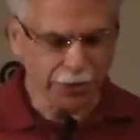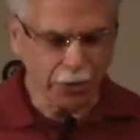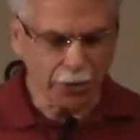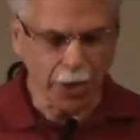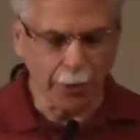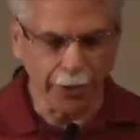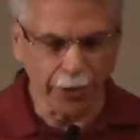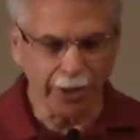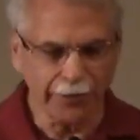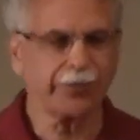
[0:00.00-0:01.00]
so I
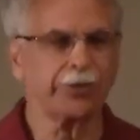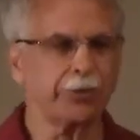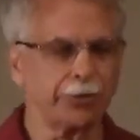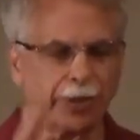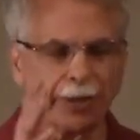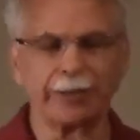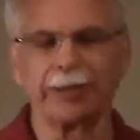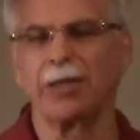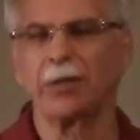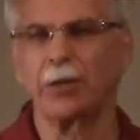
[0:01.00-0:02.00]
went off to
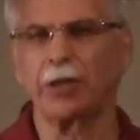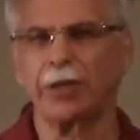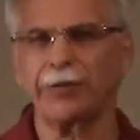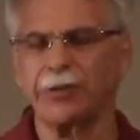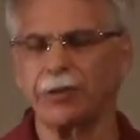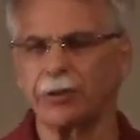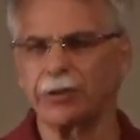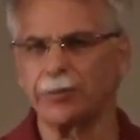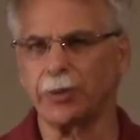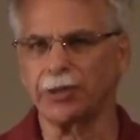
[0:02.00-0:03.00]

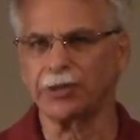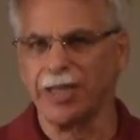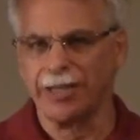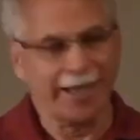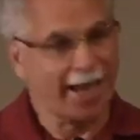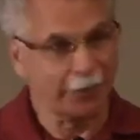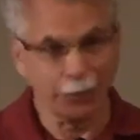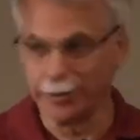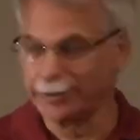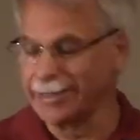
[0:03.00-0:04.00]
Boston.
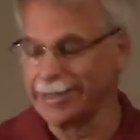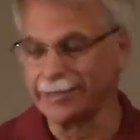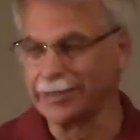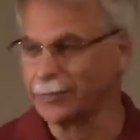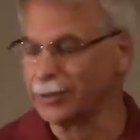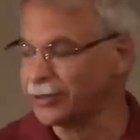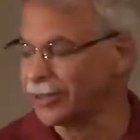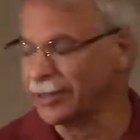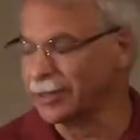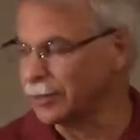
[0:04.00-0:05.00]
That's where they ended up
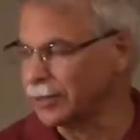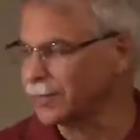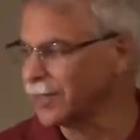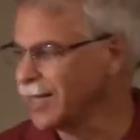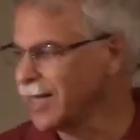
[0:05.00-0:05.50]
assigning me.